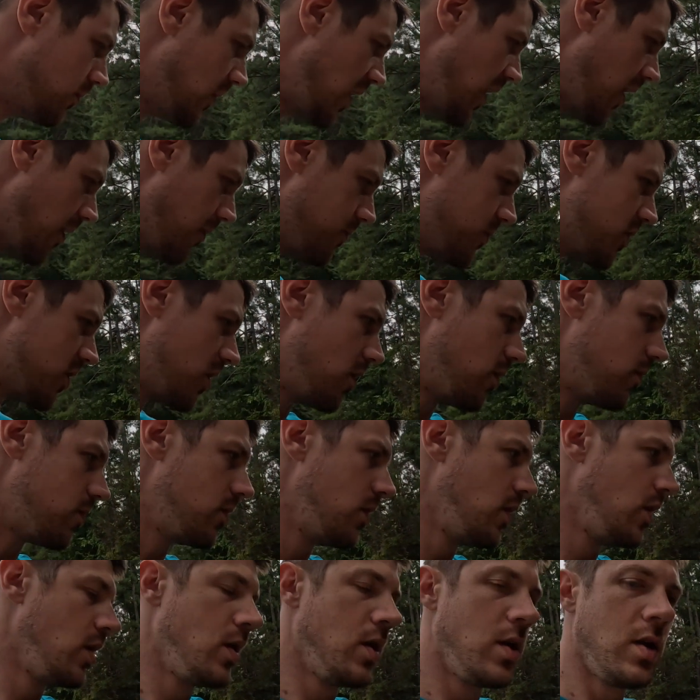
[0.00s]
yeah, so
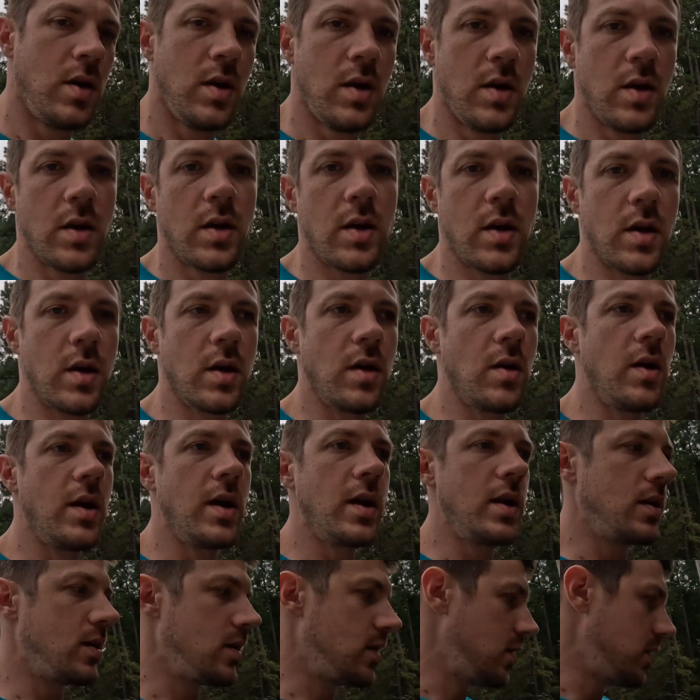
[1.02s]
gonna go
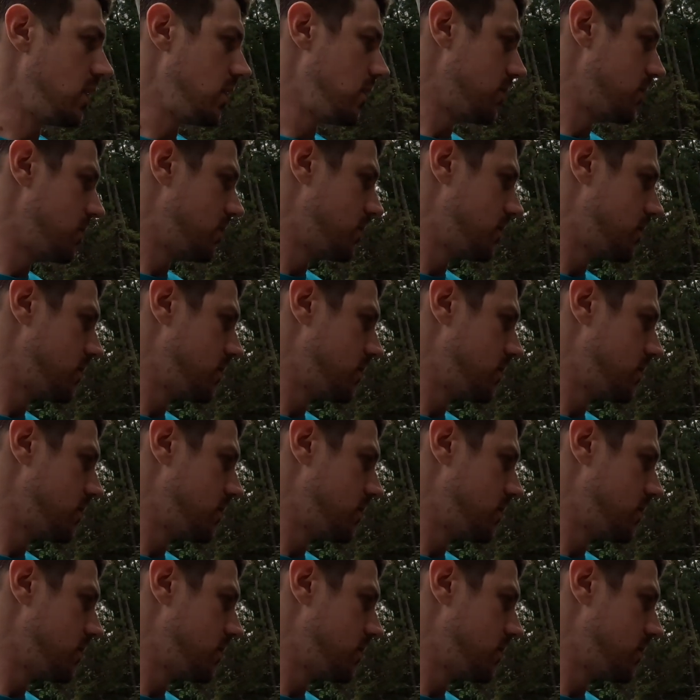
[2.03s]
ahead and